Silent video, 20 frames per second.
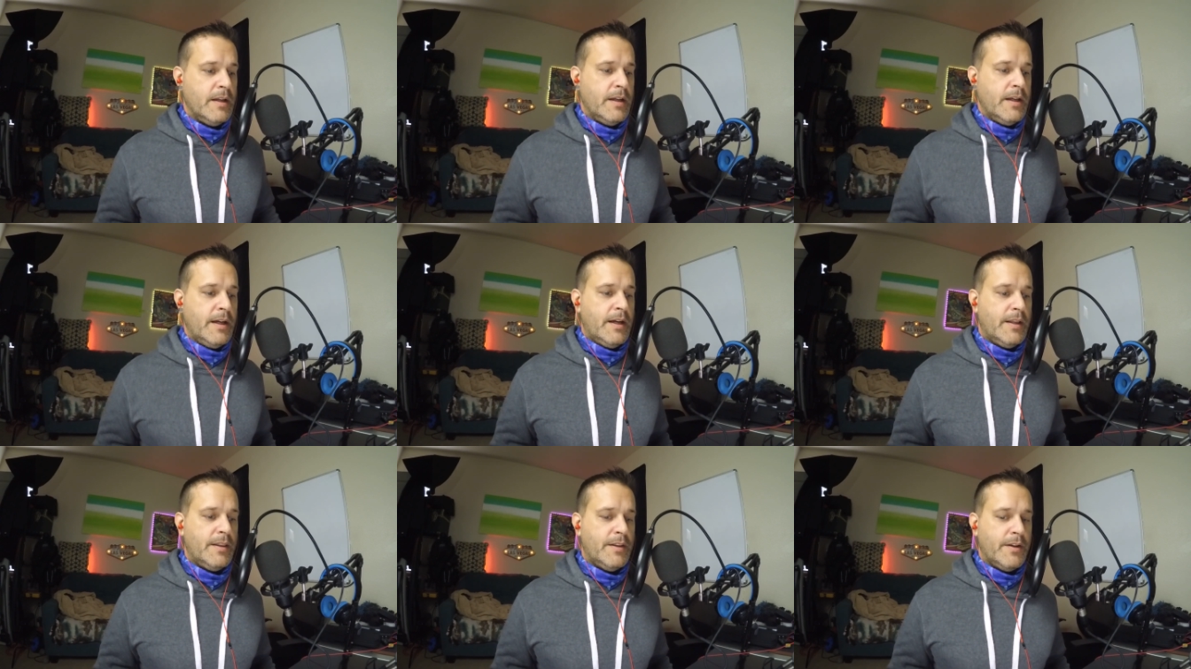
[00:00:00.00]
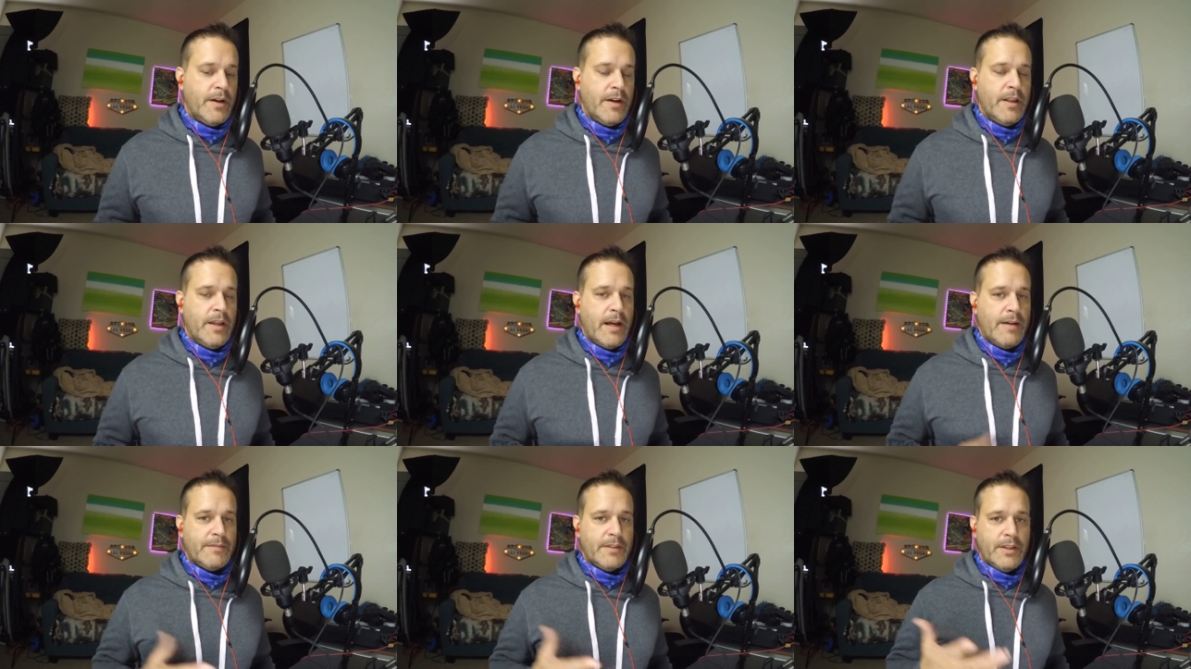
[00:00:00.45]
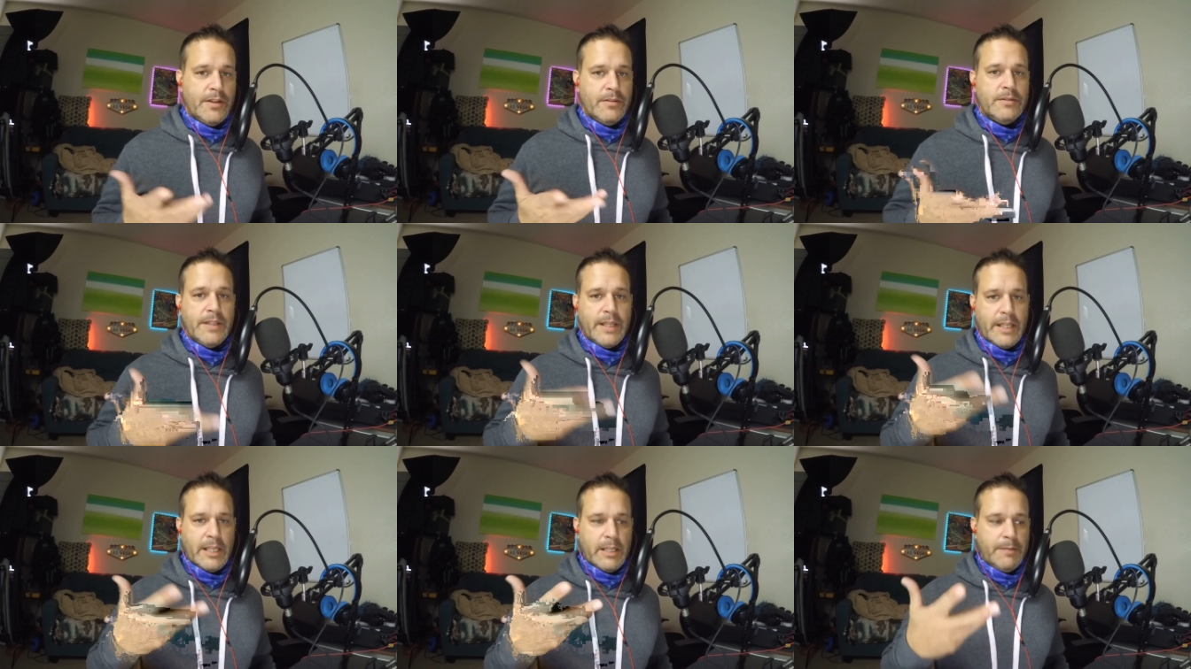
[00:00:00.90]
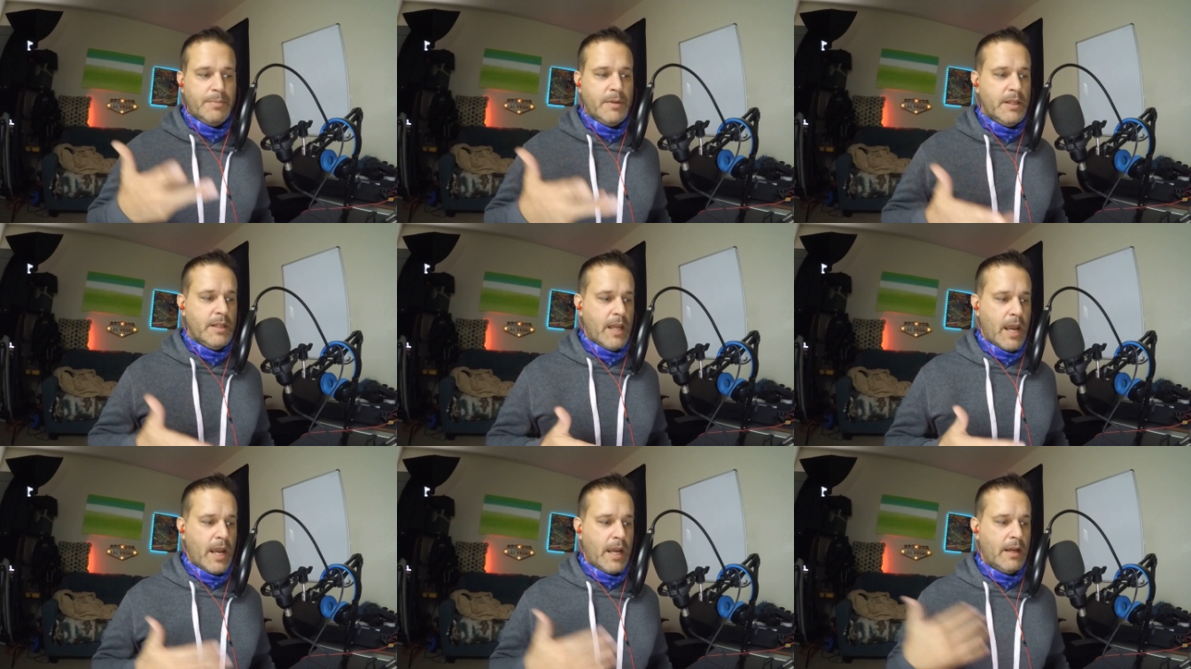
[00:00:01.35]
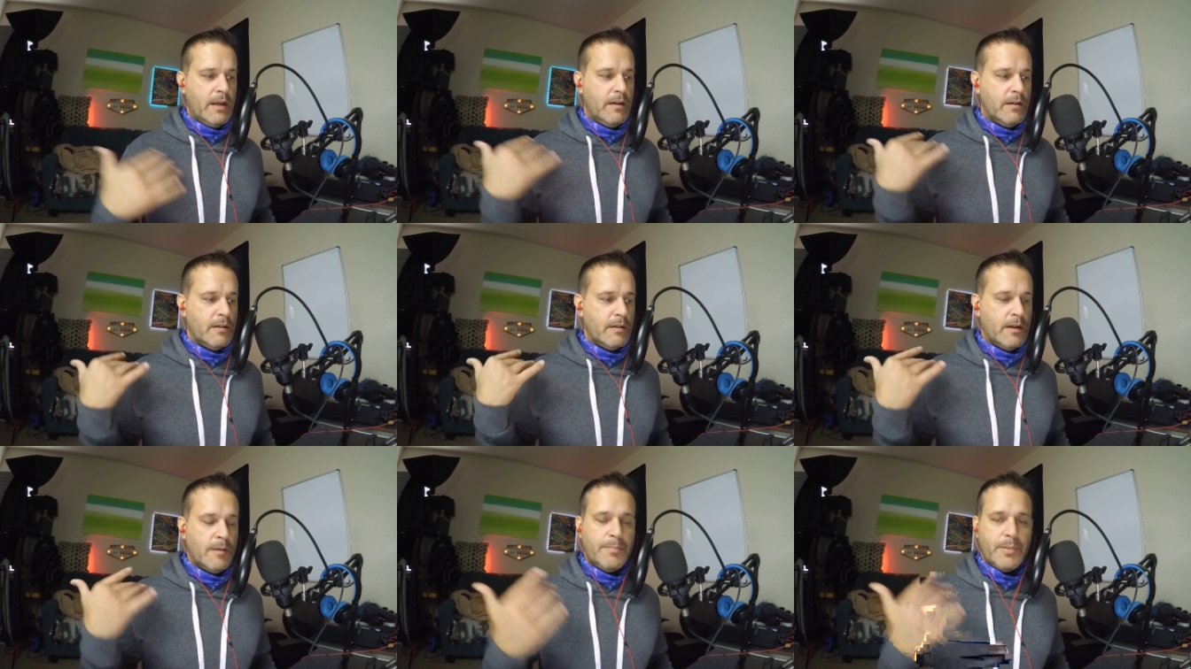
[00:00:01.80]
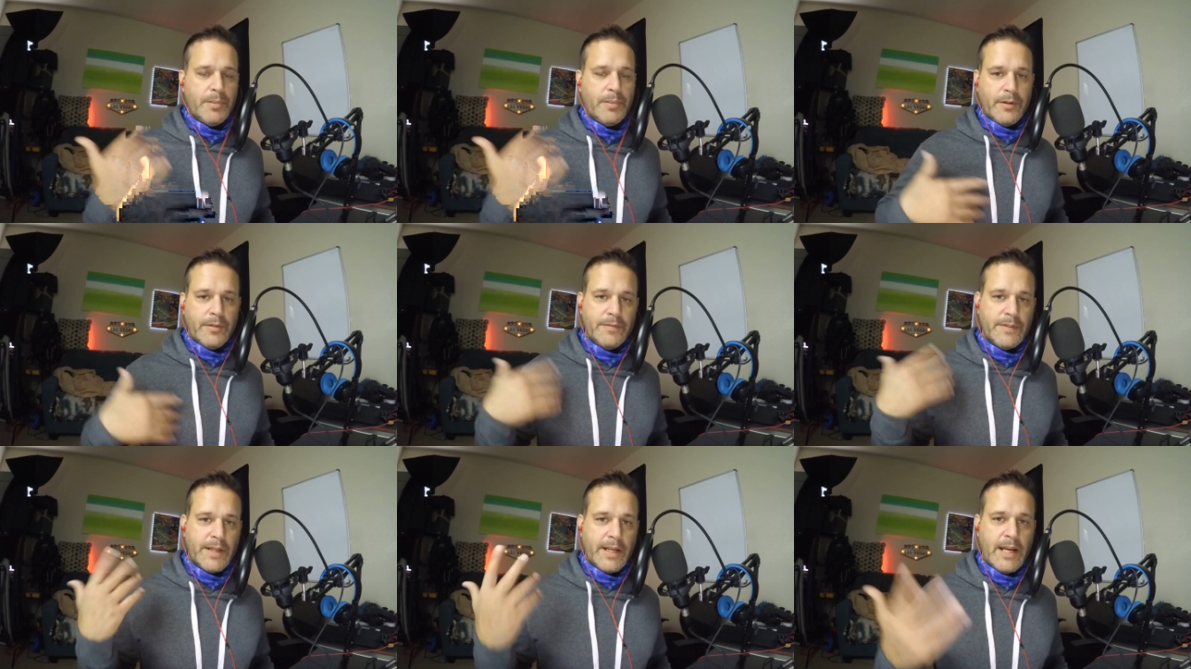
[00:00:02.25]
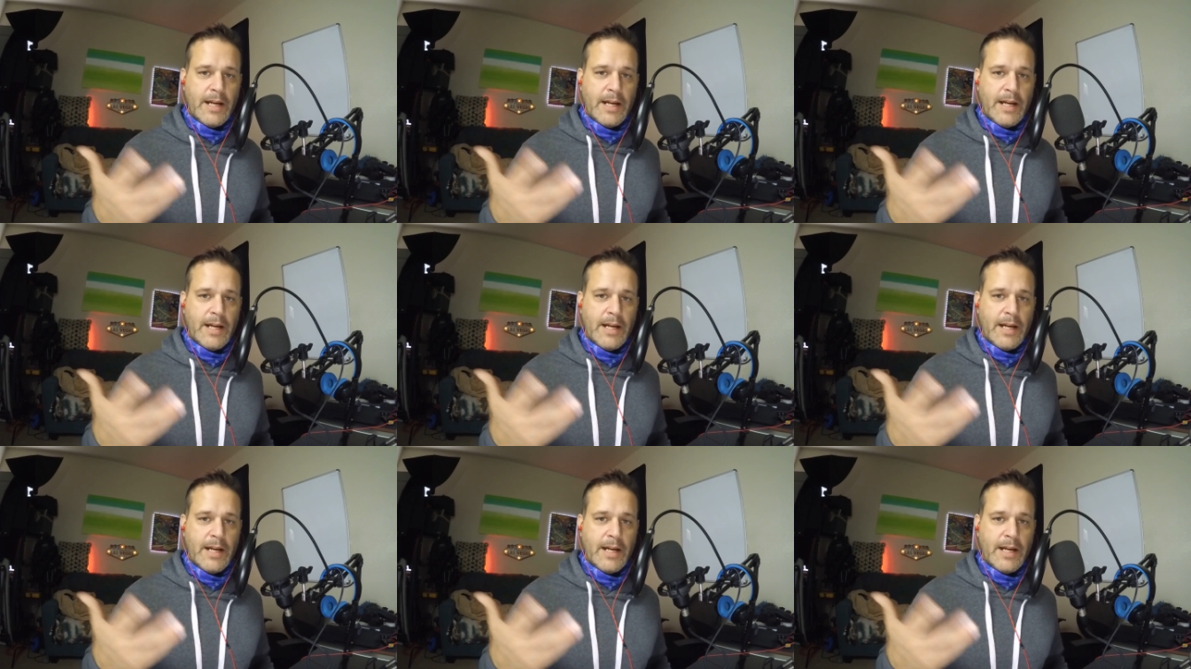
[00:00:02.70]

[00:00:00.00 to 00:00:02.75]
And they're going to have to use EPA-approved